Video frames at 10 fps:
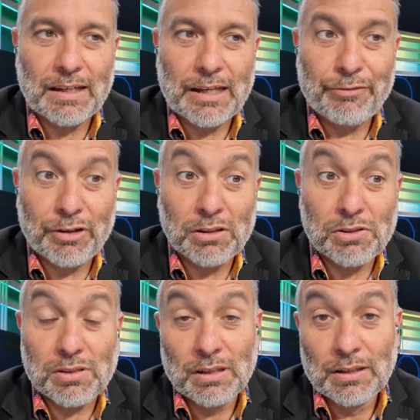he
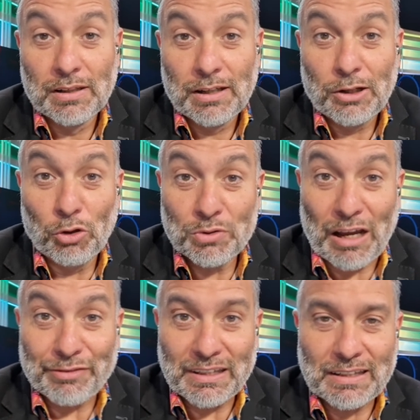feels looked
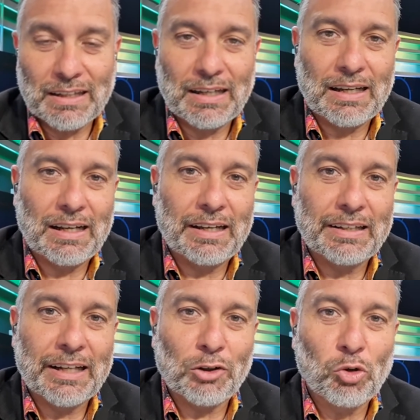after
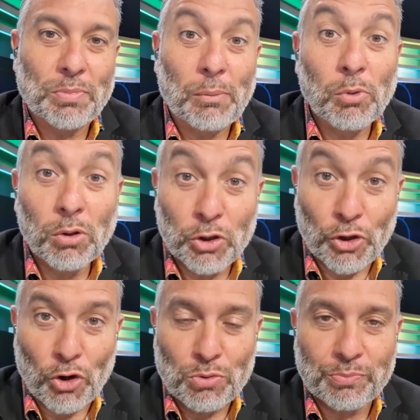and in a club that will
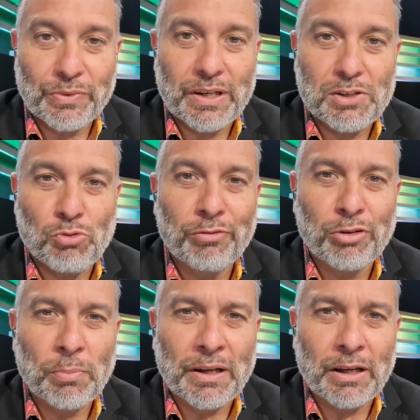grow, there is room
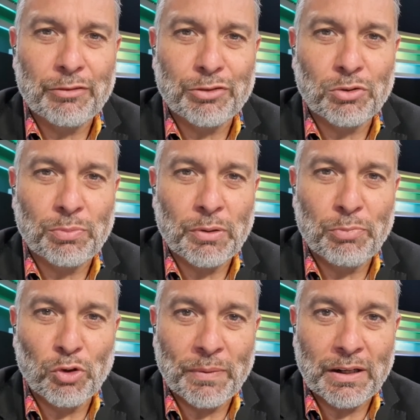for uh, for
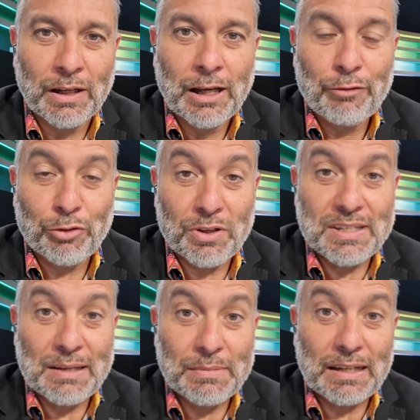improvement for a
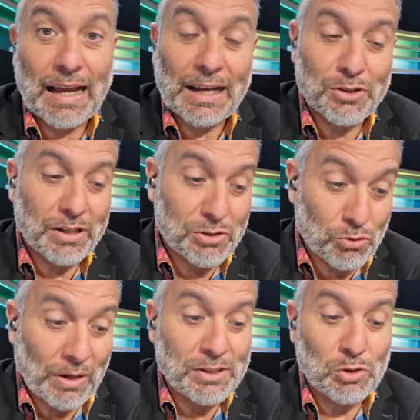team that actually is
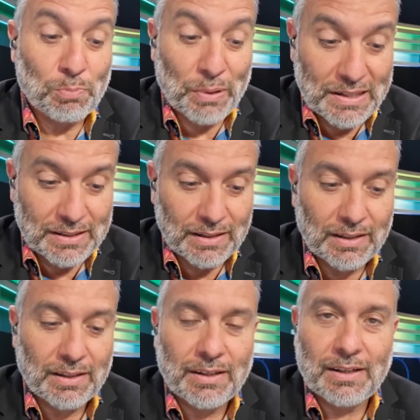trying to beat
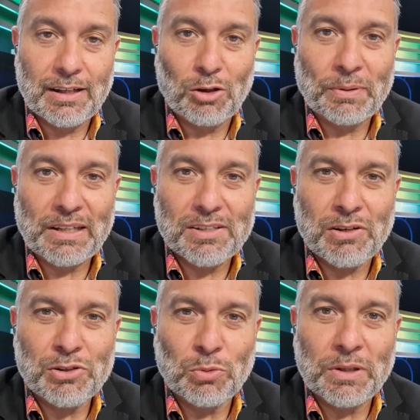uh, Lopetegui is
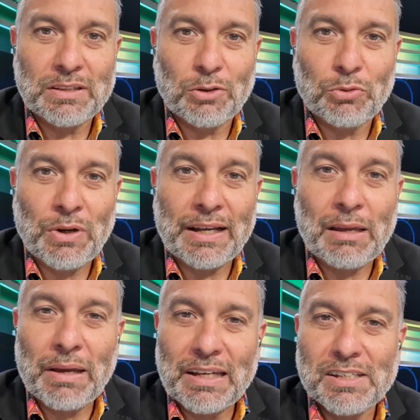trying to beat Unai
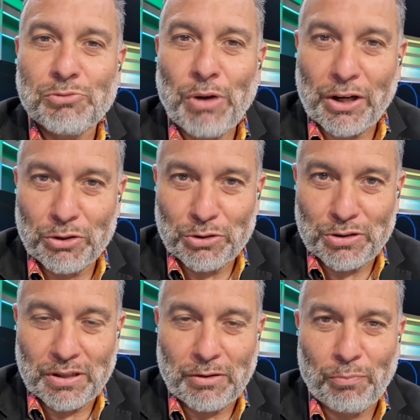Emery's
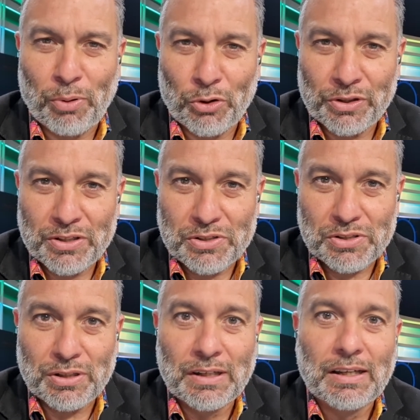record
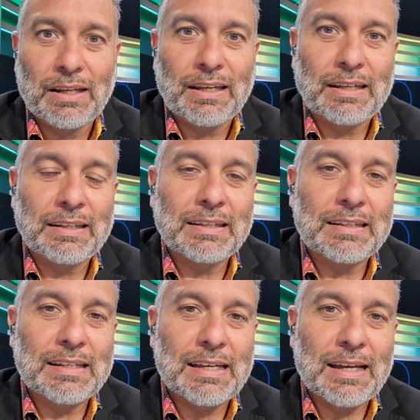points in
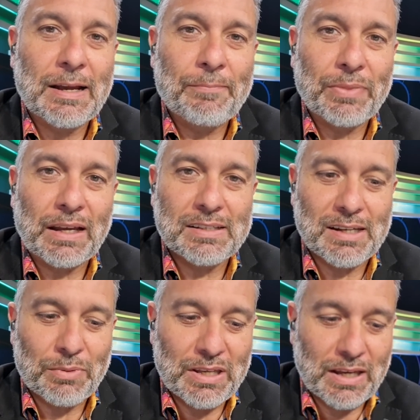the uh, at
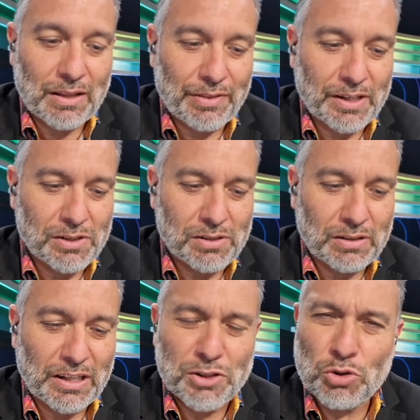Sevilla. I think
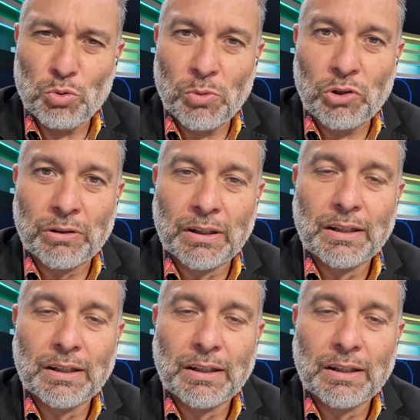he needs two more